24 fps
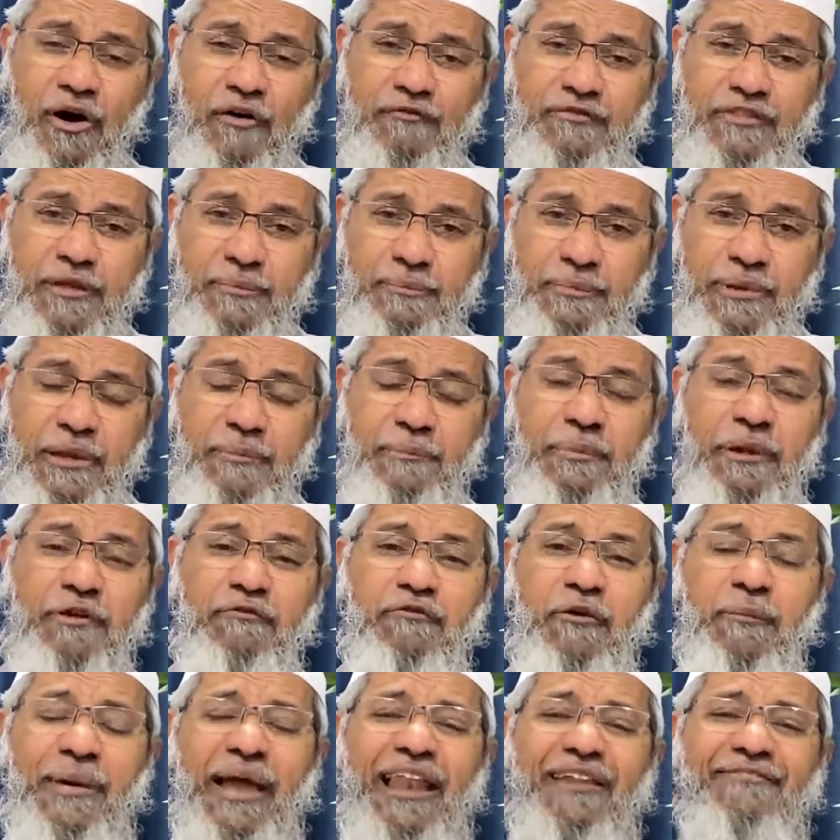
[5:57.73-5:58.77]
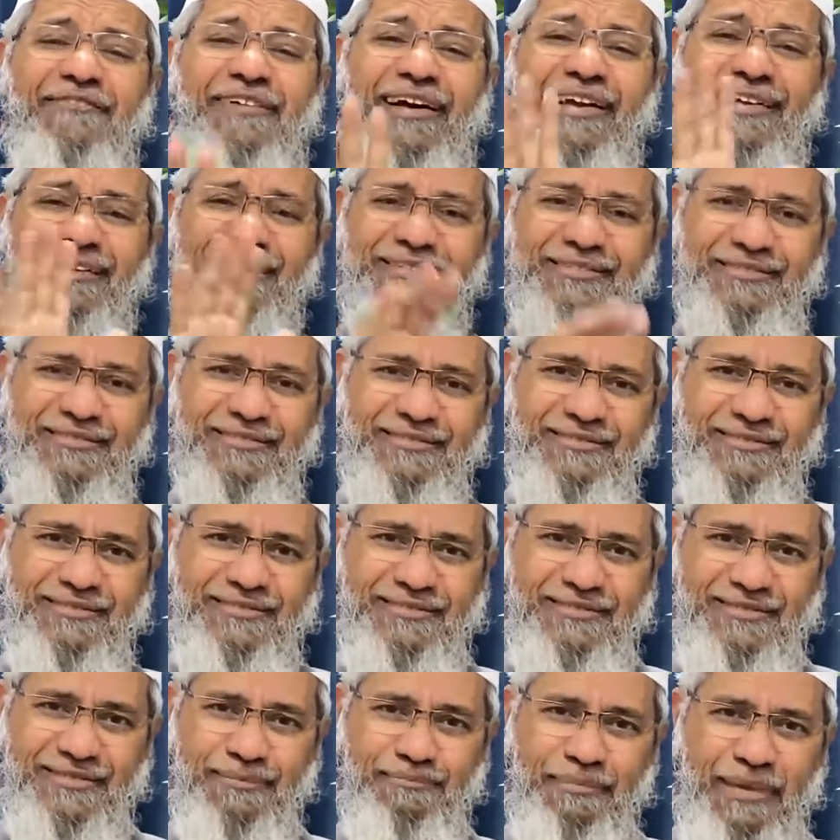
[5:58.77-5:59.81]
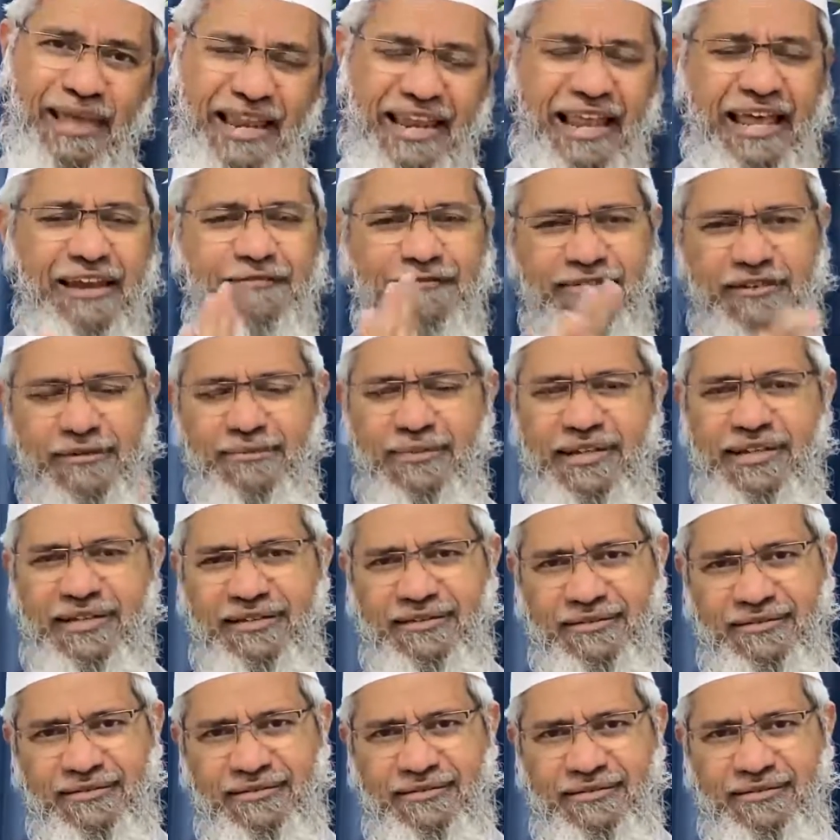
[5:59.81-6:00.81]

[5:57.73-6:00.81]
of the people from hellfire, male and female.